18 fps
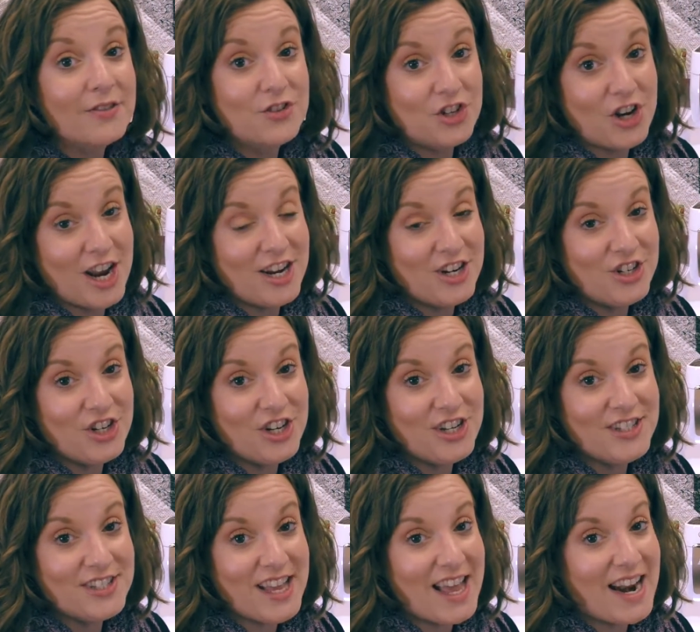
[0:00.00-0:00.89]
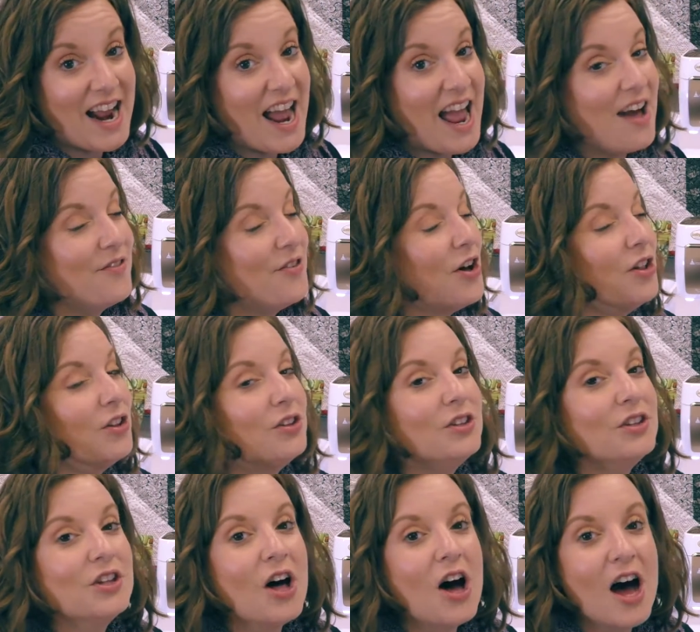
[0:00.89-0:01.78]
of changes and I have a
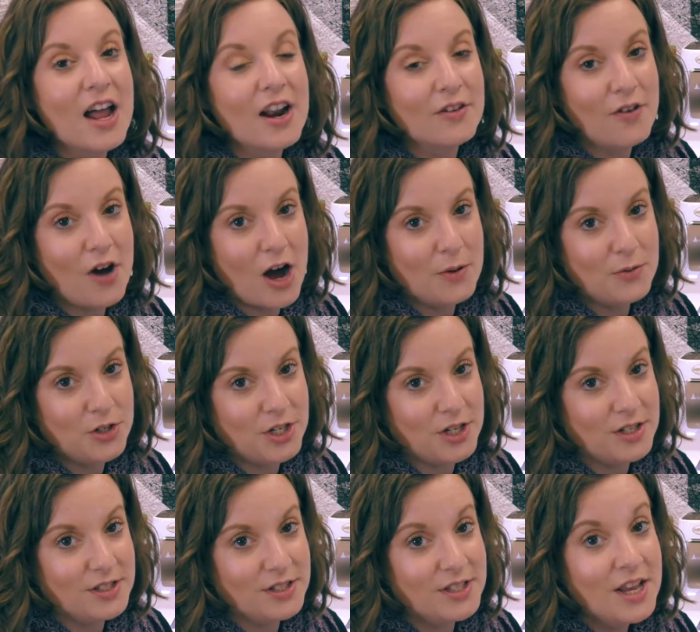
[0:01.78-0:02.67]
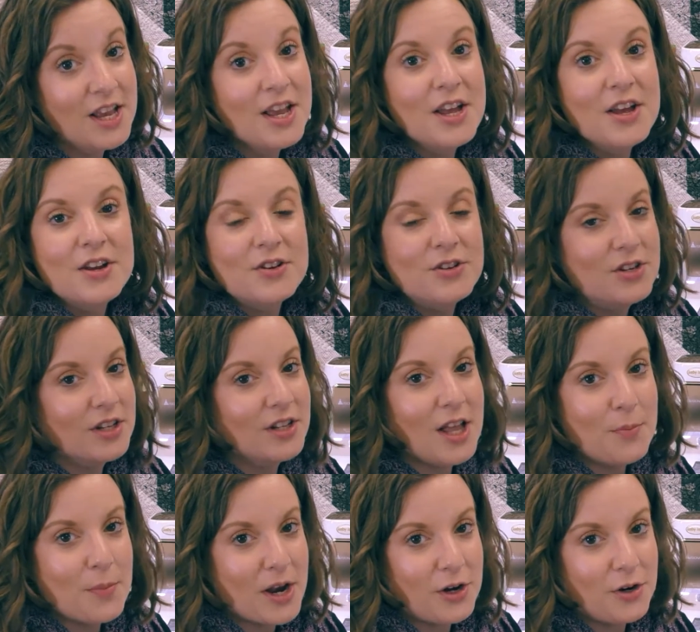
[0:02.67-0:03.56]
lot of options to
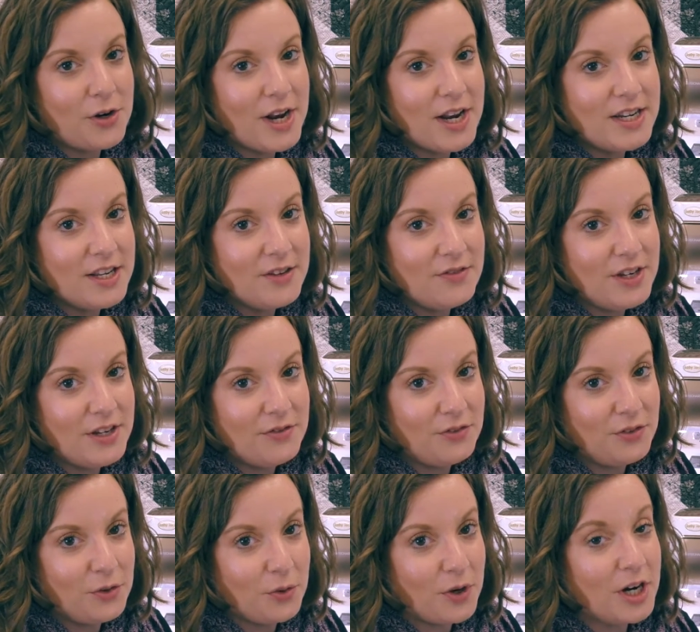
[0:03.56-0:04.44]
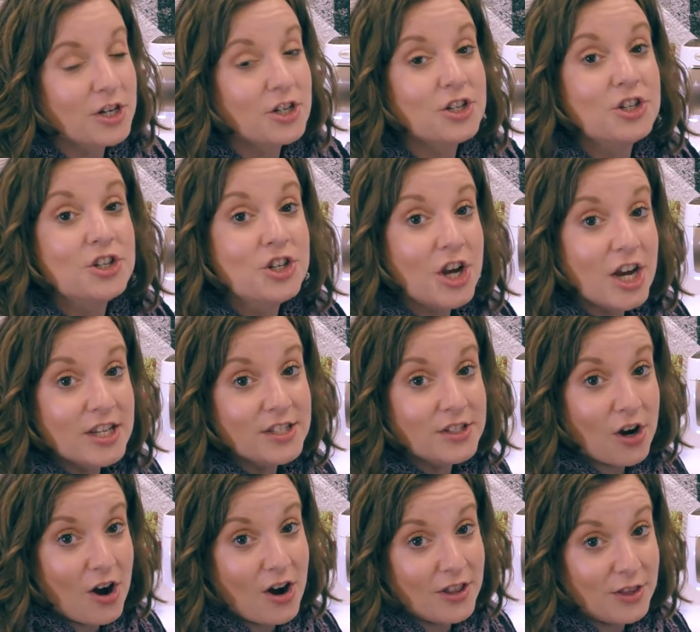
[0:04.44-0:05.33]
let my creativity flourish
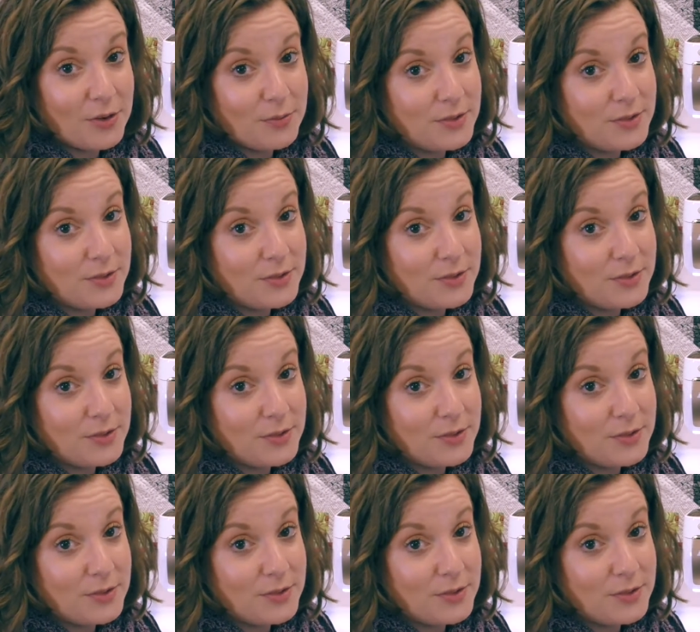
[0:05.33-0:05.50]
just on the